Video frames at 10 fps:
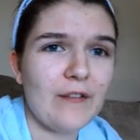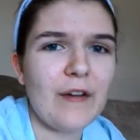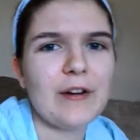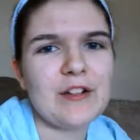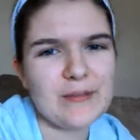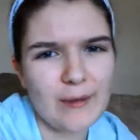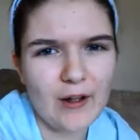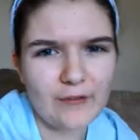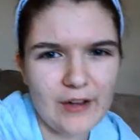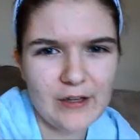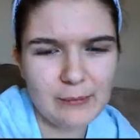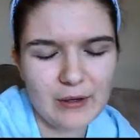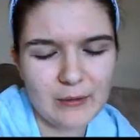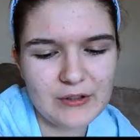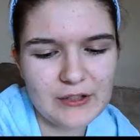very small event,
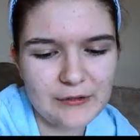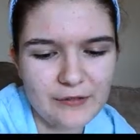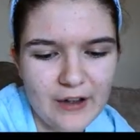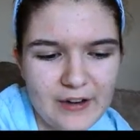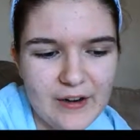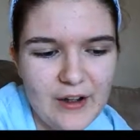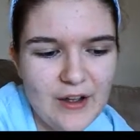but it was still fun.